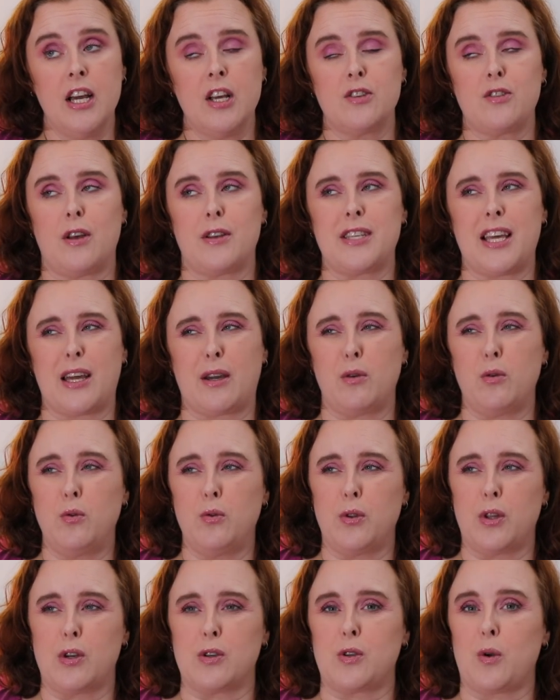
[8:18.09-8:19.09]
So I was like,
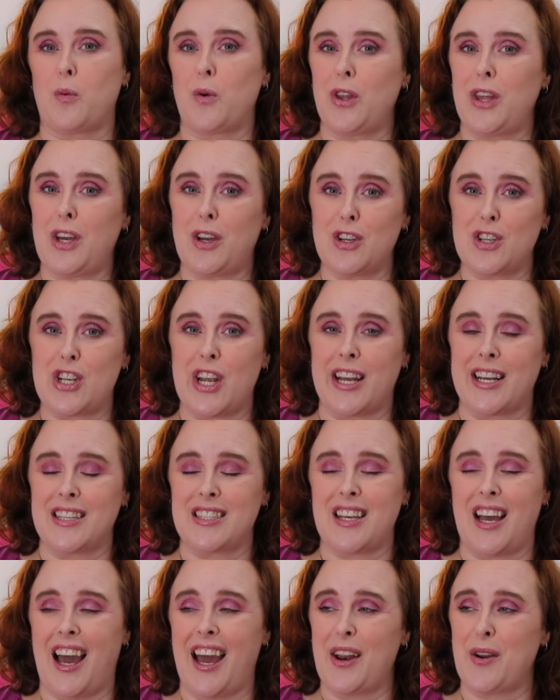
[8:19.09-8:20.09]
ooh, there's a really good
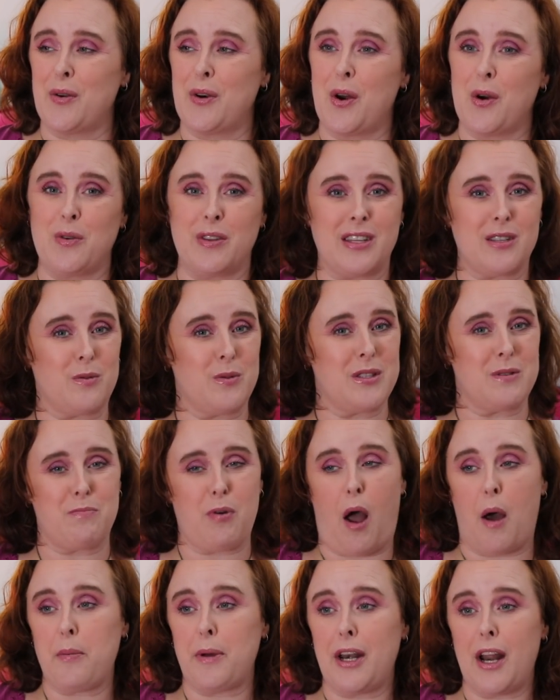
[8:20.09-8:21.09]
chance, I don't know, this one's
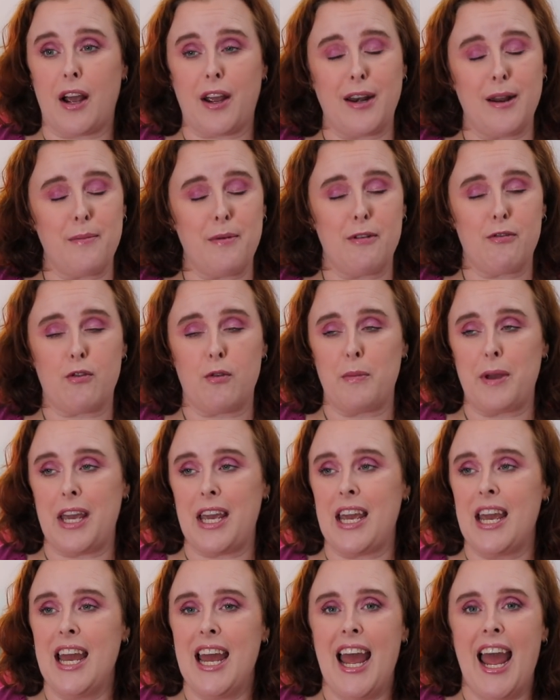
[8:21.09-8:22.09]
probably not gonna be for
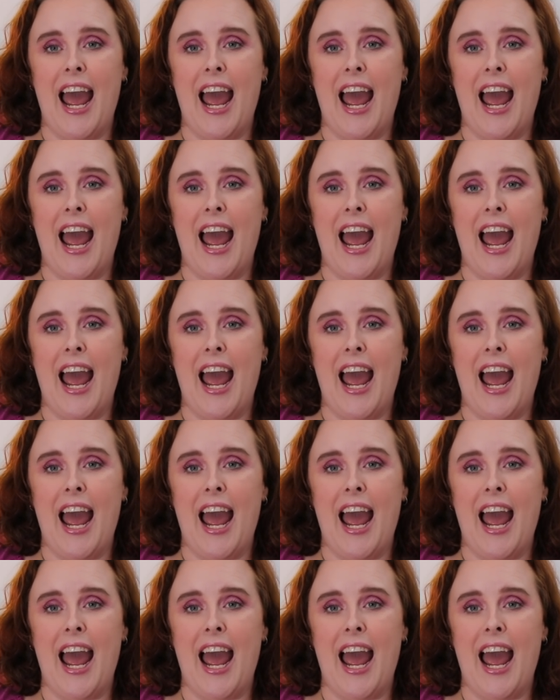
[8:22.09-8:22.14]
me.